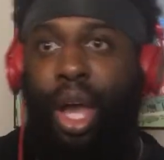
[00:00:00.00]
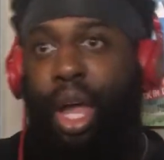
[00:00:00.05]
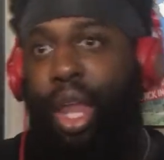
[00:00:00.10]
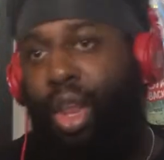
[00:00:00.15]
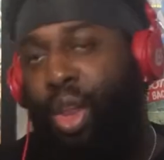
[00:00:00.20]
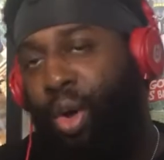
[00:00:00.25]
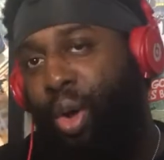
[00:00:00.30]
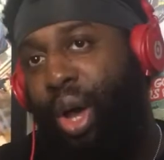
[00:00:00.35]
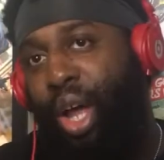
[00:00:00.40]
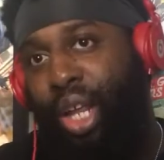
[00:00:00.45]

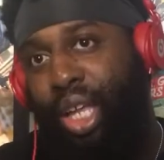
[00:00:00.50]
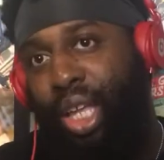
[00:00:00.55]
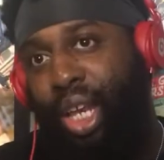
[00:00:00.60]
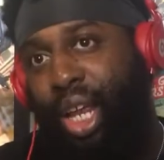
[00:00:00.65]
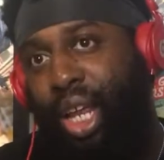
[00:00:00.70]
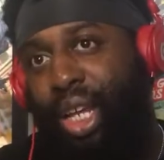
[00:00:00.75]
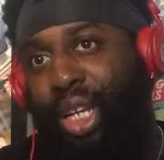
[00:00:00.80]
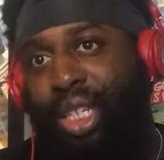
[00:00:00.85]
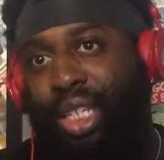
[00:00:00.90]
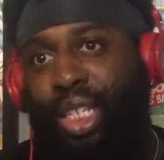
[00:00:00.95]
I know how to get
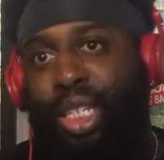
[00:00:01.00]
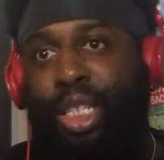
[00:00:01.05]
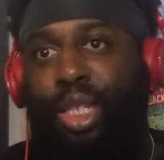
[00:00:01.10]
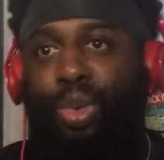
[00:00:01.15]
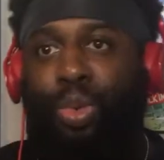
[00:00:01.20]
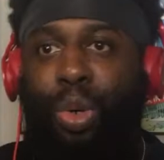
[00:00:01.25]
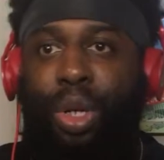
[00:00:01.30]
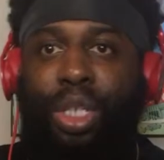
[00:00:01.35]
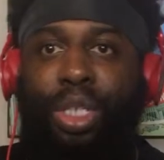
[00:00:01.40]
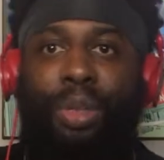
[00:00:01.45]
out of this
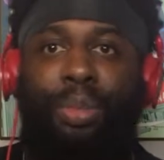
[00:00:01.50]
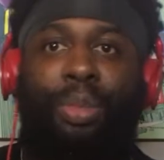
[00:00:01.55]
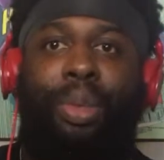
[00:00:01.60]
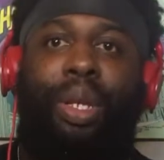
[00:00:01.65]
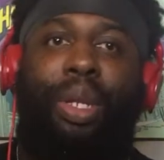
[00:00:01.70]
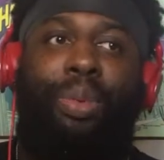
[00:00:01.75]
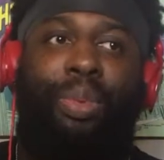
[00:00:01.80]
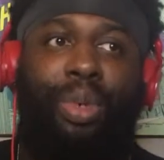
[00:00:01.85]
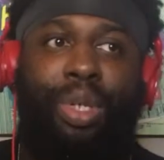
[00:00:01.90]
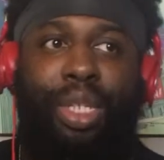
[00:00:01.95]
situation.
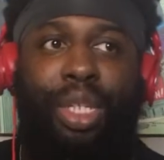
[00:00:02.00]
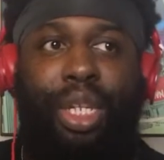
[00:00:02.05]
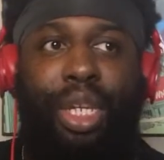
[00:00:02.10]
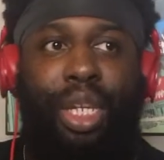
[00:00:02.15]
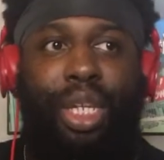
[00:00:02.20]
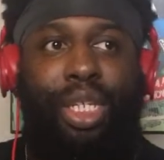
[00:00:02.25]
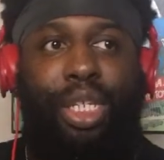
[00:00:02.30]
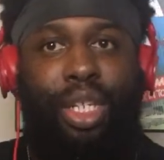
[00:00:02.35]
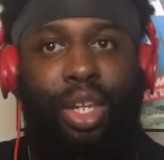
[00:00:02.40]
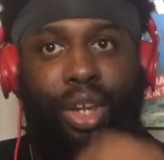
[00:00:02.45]
But it wasn't
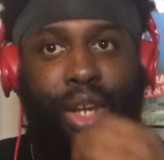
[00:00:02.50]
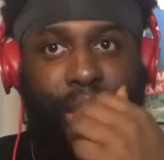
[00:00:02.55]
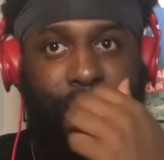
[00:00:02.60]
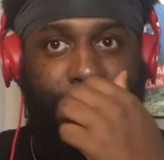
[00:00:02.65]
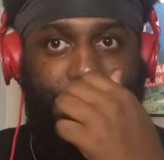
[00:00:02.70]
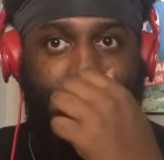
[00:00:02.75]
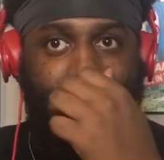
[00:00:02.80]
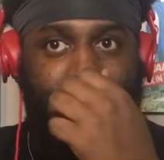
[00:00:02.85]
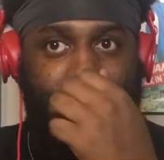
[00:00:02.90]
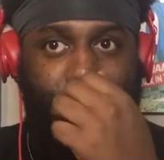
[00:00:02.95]
necessarily
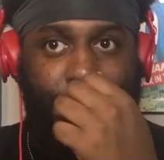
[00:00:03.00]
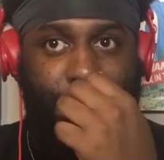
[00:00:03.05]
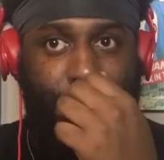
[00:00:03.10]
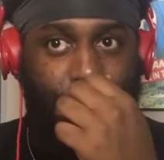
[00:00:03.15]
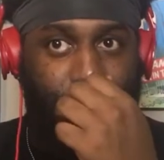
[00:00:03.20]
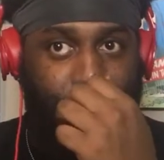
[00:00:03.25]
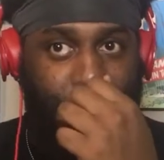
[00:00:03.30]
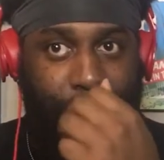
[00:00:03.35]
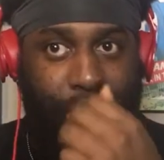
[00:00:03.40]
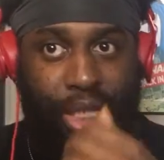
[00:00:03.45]
even the
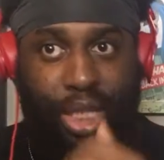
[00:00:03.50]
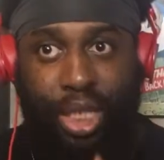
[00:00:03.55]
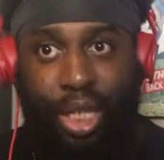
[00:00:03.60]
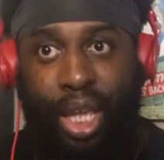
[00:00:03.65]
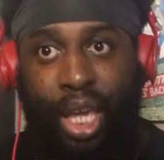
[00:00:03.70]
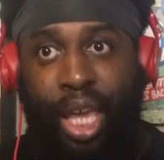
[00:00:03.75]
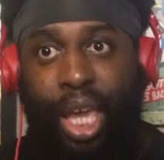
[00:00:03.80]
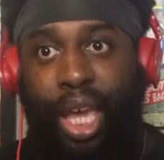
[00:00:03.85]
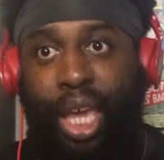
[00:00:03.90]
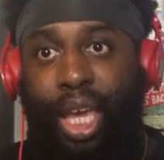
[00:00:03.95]
situation.
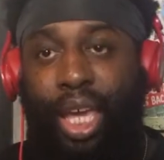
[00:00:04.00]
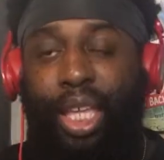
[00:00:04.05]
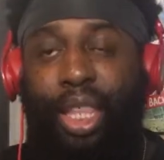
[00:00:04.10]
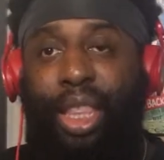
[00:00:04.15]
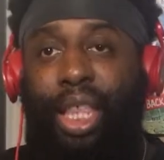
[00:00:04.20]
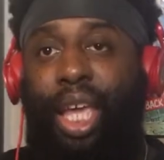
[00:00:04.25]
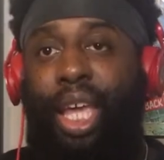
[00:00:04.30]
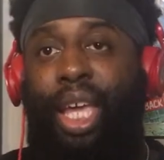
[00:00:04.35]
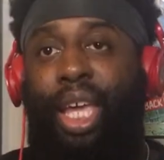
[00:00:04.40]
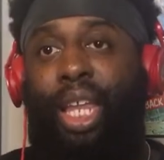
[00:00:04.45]
He
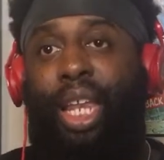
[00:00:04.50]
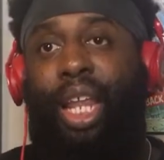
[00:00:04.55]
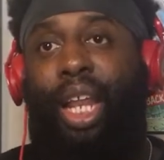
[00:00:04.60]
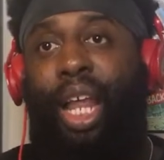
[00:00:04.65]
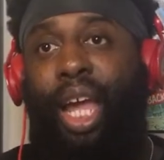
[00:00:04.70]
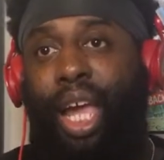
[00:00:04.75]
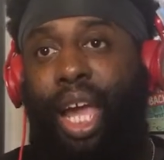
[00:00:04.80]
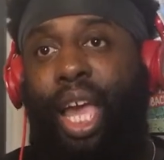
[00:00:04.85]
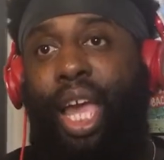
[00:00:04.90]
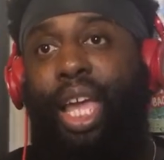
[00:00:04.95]
thinking that
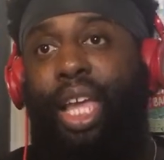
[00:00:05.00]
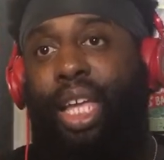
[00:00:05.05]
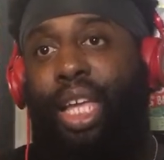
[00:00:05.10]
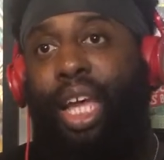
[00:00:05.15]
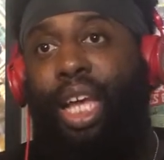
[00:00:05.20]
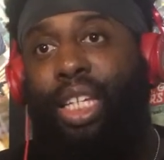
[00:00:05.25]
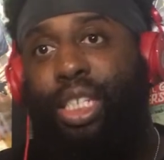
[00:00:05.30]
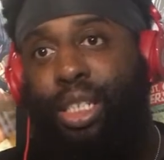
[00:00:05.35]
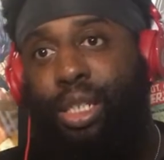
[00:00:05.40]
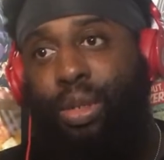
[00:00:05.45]
like, hey, he
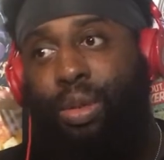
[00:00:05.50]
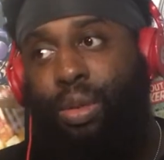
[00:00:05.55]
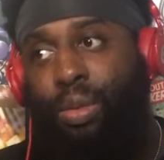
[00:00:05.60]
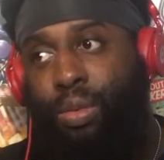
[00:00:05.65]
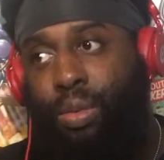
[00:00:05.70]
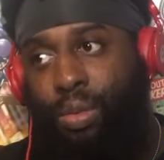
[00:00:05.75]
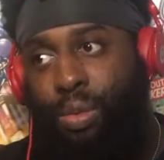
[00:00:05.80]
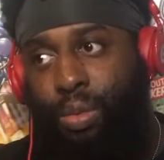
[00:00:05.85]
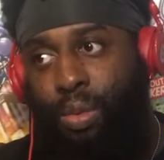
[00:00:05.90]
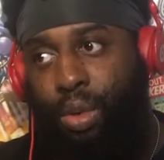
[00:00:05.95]
has
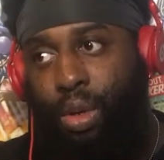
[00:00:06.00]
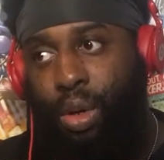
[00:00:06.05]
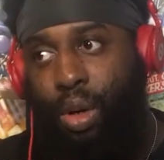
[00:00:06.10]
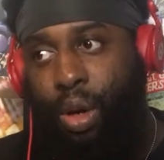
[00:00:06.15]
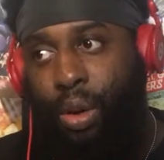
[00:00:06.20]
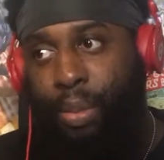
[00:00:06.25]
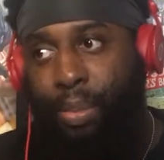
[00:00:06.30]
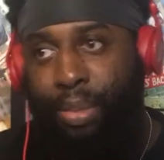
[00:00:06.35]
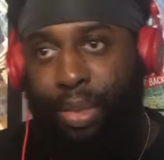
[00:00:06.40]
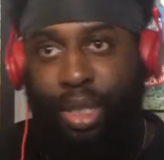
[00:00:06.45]

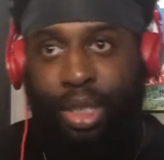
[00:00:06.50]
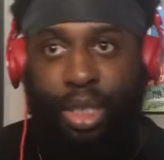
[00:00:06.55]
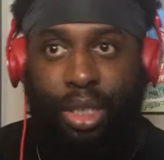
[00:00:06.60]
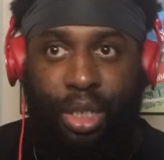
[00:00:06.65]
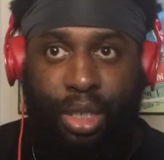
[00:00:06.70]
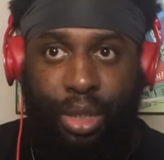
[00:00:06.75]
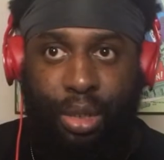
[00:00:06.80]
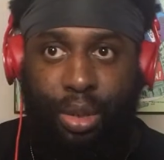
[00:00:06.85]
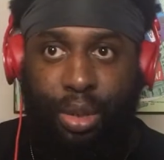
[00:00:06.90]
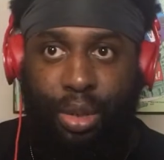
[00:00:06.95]
a mission
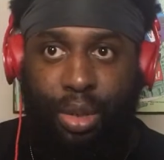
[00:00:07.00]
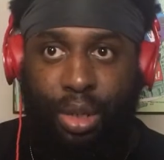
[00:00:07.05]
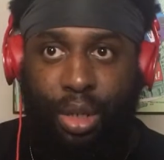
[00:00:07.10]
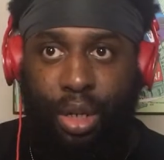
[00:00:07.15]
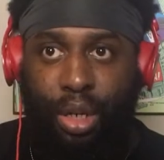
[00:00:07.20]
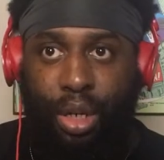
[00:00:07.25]
to